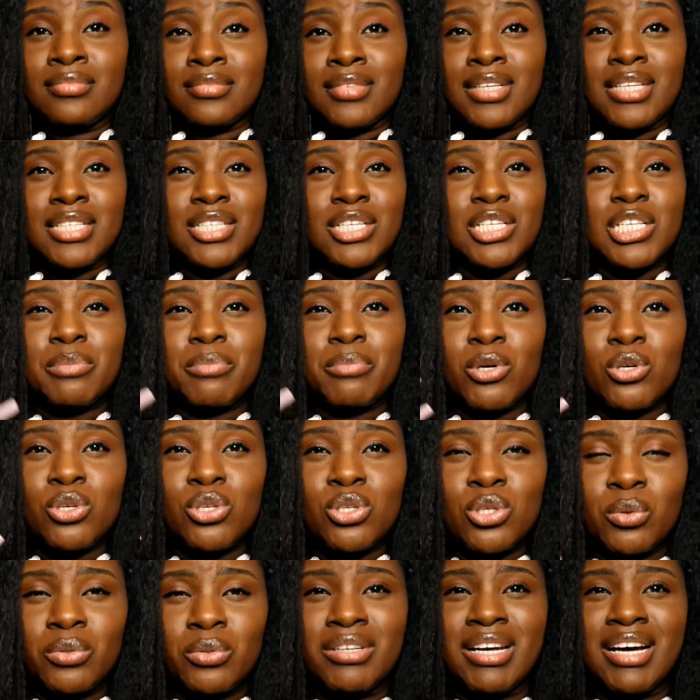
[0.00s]
it just smells
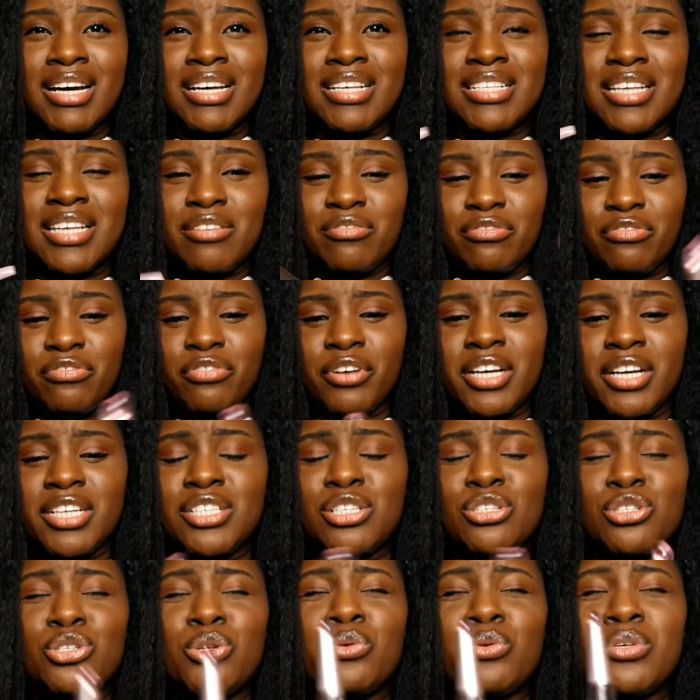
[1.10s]
so nice and fresh
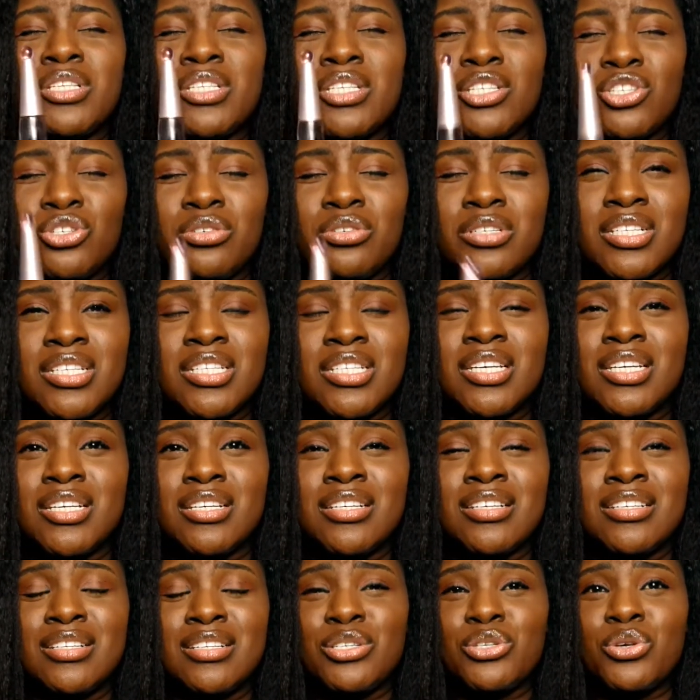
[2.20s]
so citrusy
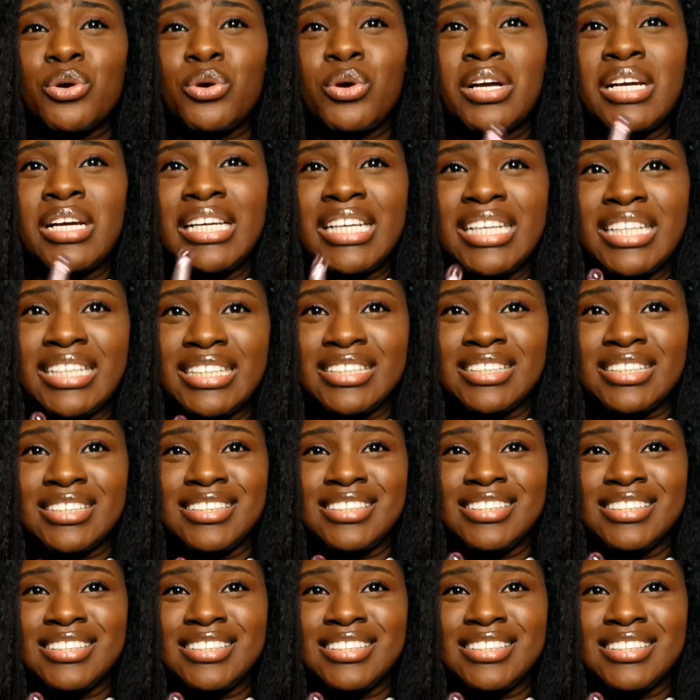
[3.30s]
so clean